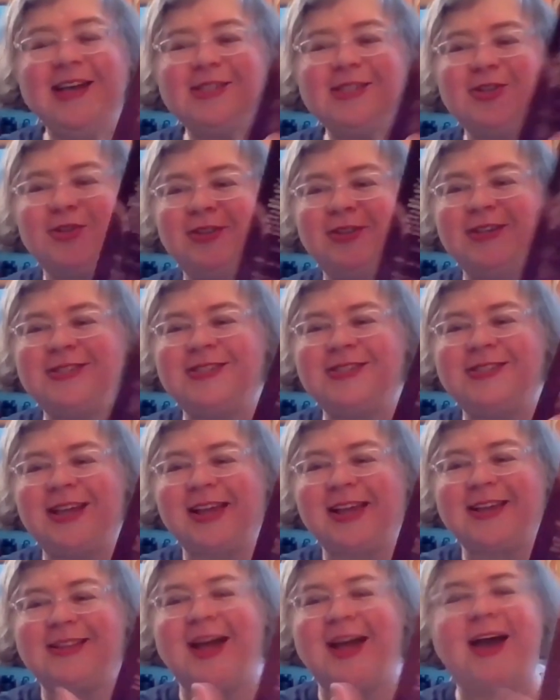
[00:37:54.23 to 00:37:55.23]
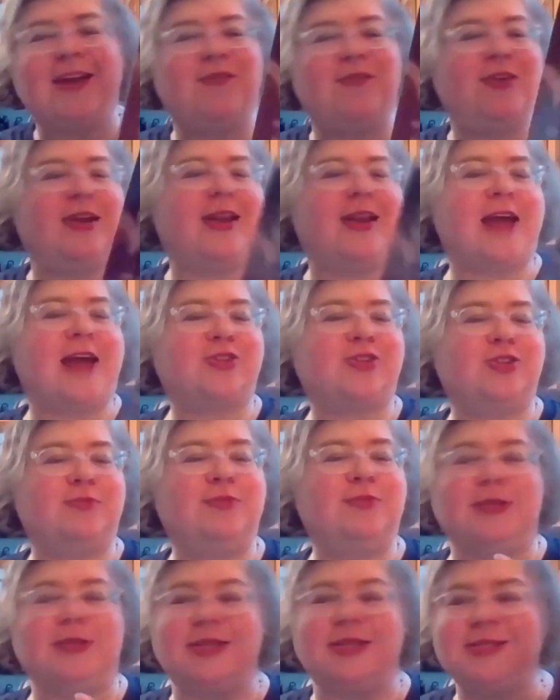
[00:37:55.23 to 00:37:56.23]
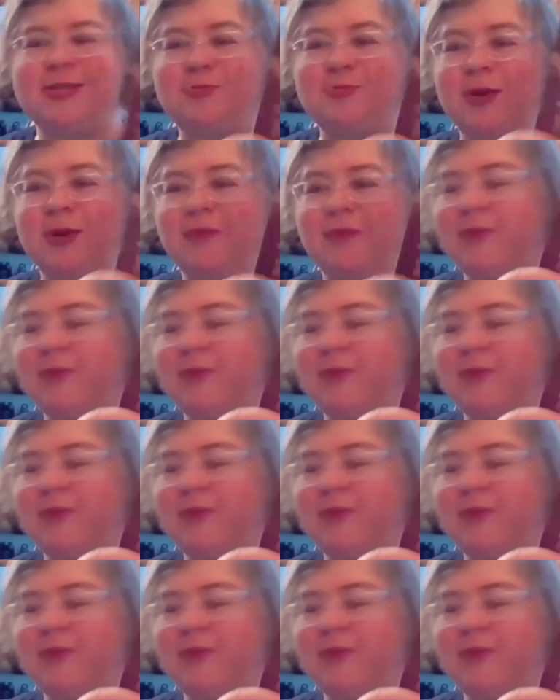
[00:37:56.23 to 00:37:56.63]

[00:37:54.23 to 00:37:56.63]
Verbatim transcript: so this is like not even an actual book. This is one of